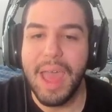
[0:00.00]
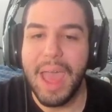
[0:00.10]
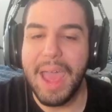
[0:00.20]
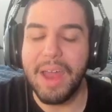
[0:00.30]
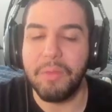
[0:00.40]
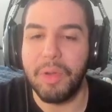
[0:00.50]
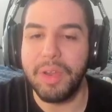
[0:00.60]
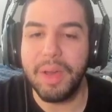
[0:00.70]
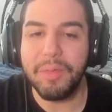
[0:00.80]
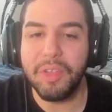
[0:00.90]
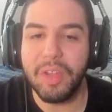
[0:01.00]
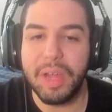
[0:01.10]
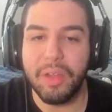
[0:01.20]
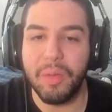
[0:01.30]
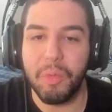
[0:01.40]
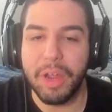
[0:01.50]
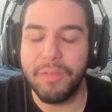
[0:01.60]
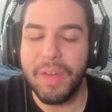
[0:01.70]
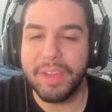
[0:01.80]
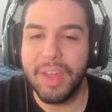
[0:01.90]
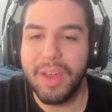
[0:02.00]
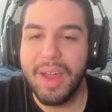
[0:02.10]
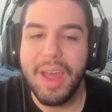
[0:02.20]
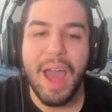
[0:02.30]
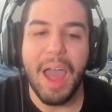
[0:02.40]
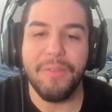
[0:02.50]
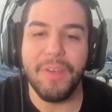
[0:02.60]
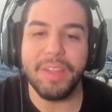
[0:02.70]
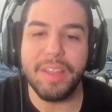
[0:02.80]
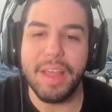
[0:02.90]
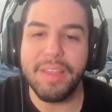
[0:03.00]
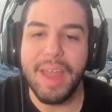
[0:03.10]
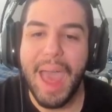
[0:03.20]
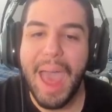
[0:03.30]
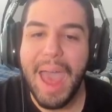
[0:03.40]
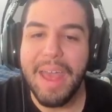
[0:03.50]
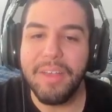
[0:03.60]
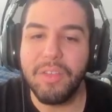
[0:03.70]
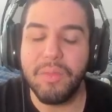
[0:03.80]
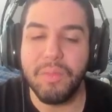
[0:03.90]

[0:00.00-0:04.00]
And when it comes to like, break effect there, I feel like that isn't as,